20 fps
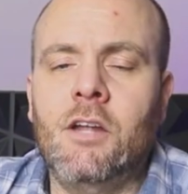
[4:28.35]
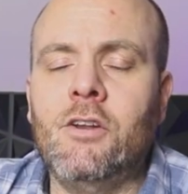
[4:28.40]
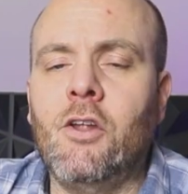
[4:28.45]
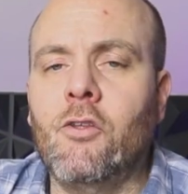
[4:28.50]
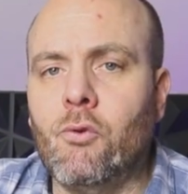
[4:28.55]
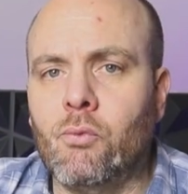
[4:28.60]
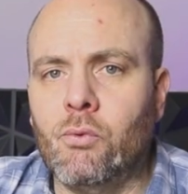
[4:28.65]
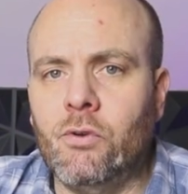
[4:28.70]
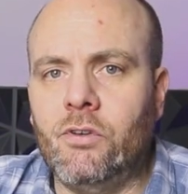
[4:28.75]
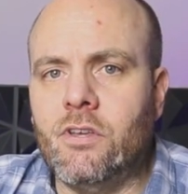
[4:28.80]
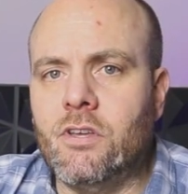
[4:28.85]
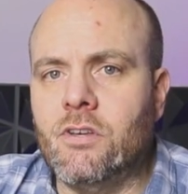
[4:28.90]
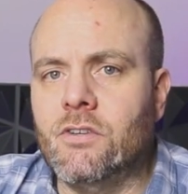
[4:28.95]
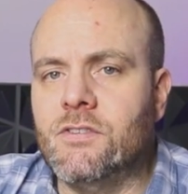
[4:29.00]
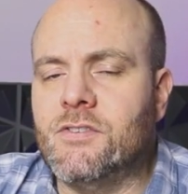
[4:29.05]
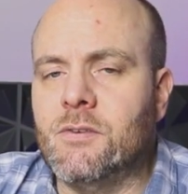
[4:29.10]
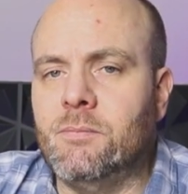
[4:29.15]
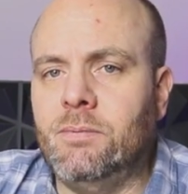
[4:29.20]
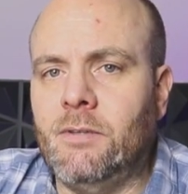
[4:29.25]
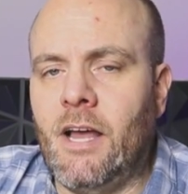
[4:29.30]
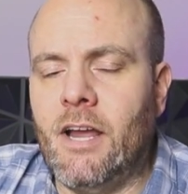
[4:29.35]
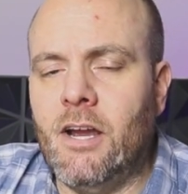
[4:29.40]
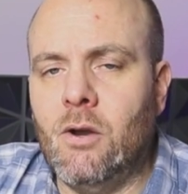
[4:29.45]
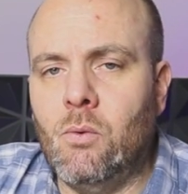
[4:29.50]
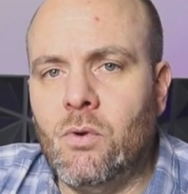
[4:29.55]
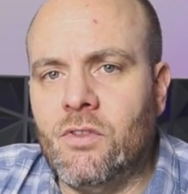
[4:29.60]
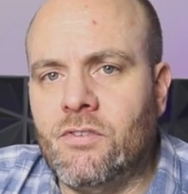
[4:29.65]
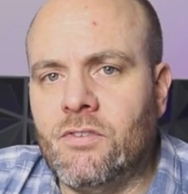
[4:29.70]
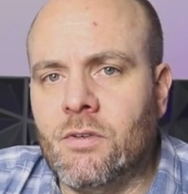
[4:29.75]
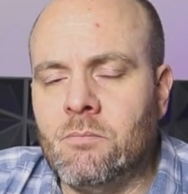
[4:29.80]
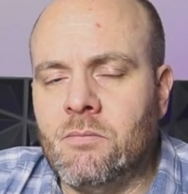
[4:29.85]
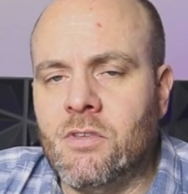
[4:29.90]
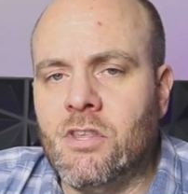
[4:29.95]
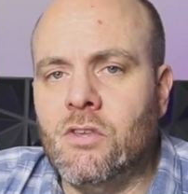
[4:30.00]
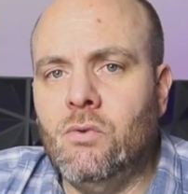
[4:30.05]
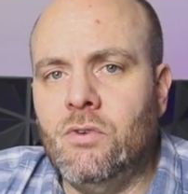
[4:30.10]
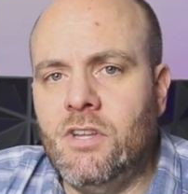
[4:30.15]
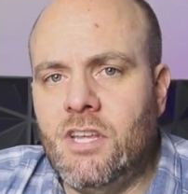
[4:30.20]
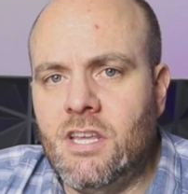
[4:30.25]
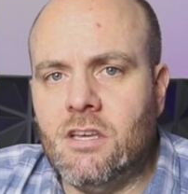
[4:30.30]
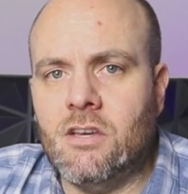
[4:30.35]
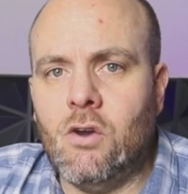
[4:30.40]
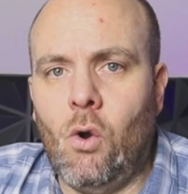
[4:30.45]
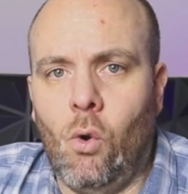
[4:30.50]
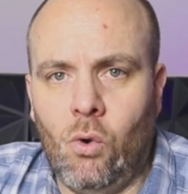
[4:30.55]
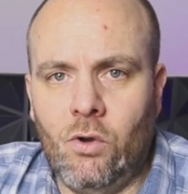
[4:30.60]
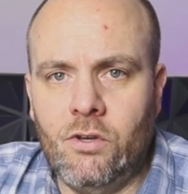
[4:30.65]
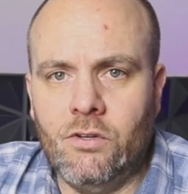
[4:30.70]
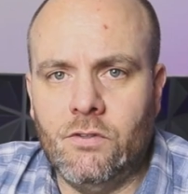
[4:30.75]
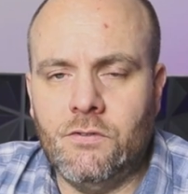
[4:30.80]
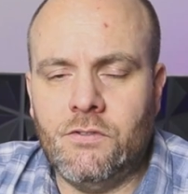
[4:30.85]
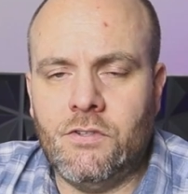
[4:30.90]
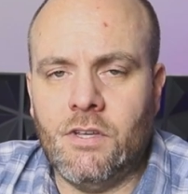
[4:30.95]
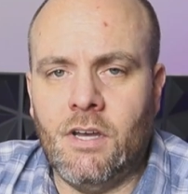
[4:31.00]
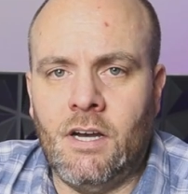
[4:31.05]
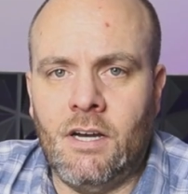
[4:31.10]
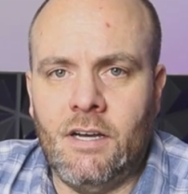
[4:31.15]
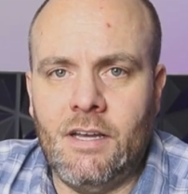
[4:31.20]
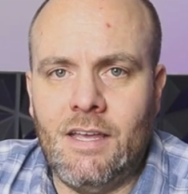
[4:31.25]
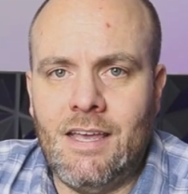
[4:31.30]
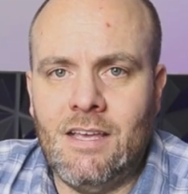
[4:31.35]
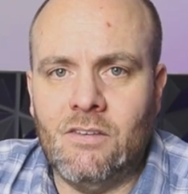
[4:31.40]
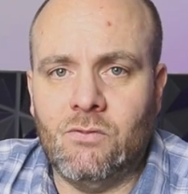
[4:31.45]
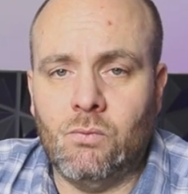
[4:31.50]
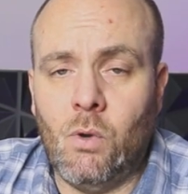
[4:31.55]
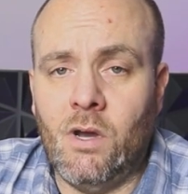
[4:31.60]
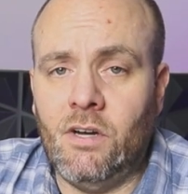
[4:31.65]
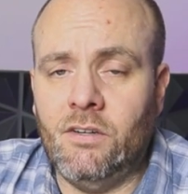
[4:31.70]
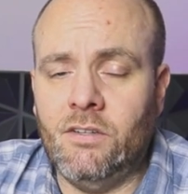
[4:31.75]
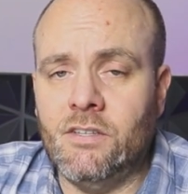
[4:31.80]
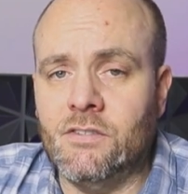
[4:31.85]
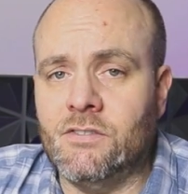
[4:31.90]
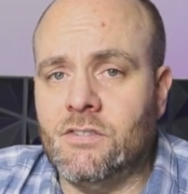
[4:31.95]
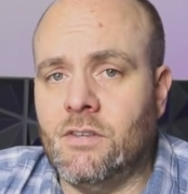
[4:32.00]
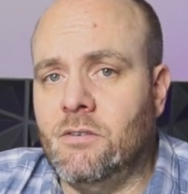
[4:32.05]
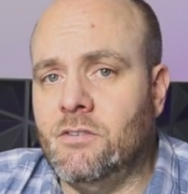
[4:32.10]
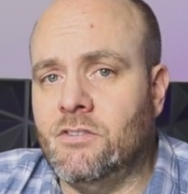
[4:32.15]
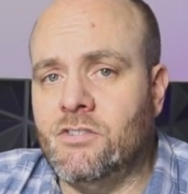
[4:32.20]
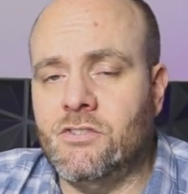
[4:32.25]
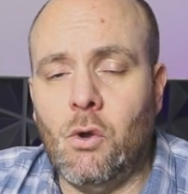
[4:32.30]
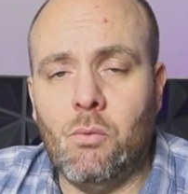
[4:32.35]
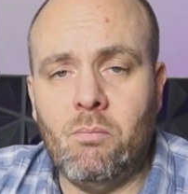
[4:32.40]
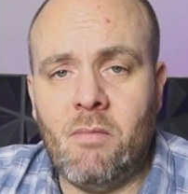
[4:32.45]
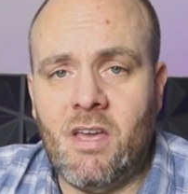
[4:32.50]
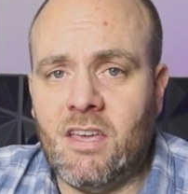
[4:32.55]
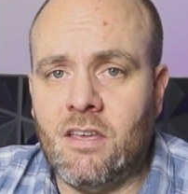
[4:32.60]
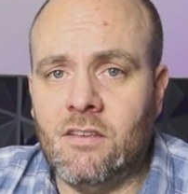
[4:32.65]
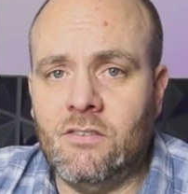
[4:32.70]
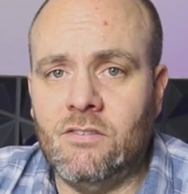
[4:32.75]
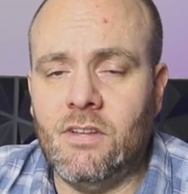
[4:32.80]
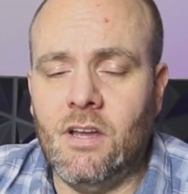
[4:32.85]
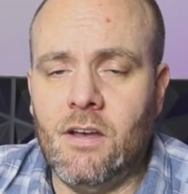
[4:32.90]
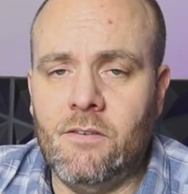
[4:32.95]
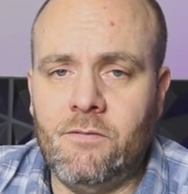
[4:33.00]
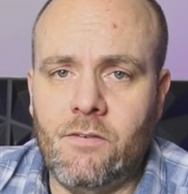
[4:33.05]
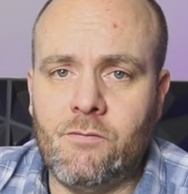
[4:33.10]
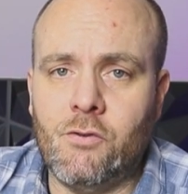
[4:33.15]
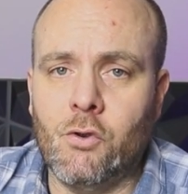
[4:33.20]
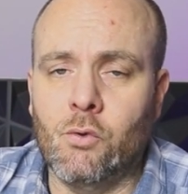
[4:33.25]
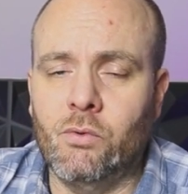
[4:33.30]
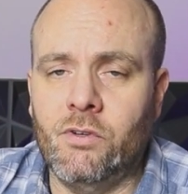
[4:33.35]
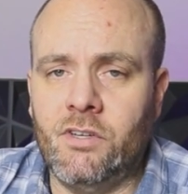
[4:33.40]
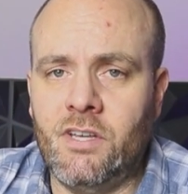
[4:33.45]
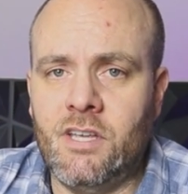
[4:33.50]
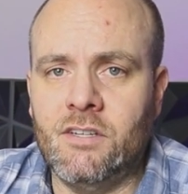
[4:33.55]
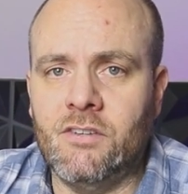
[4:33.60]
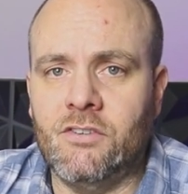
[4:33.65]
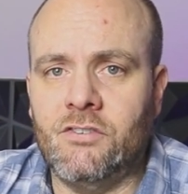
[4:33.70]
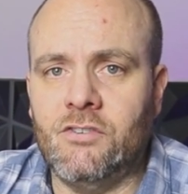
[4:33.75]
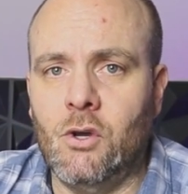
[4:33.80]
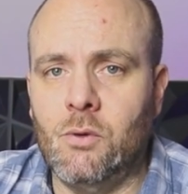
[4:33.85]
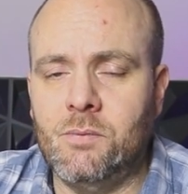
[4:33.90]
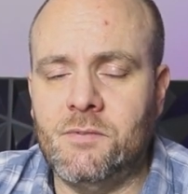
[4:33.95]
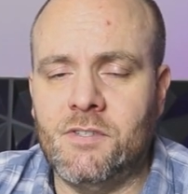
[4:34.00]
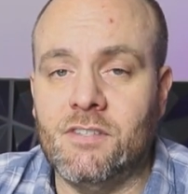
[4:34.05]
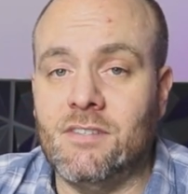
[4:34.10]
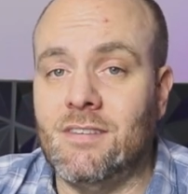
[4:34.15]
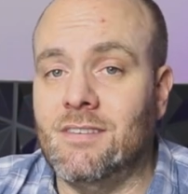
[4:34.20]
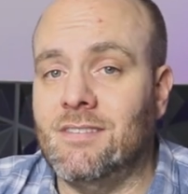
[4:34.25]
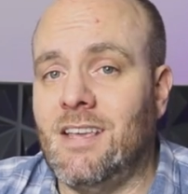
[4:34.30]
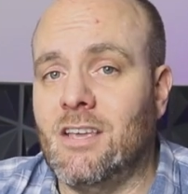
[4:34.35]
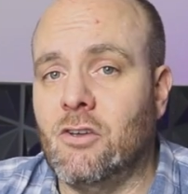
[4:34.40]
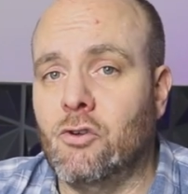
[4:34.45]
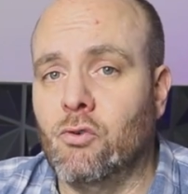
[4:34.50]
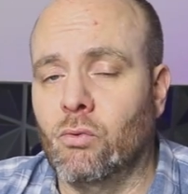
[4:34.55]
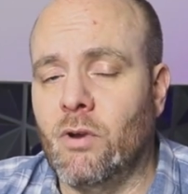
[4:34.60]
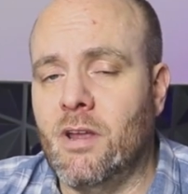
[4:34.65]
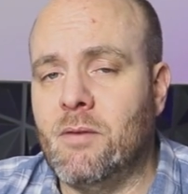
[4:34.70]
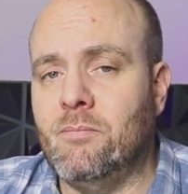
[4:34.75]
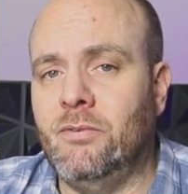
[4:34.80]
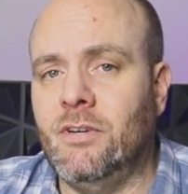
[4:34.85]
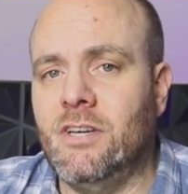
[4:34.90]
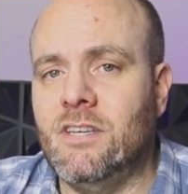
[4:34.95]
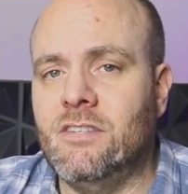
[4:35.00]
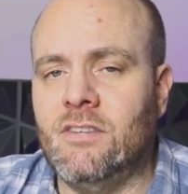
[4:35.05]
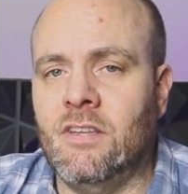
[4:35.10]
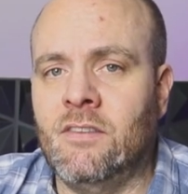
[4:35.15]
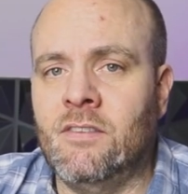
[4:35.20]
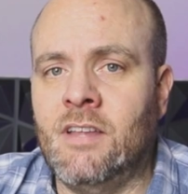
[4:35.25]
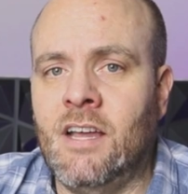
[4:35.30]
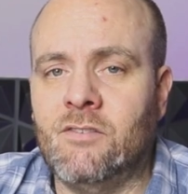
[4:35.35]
Another really good supplier with some unique oil oils uh, as well as soap making stuff. If you're really into soaps, this is a great place and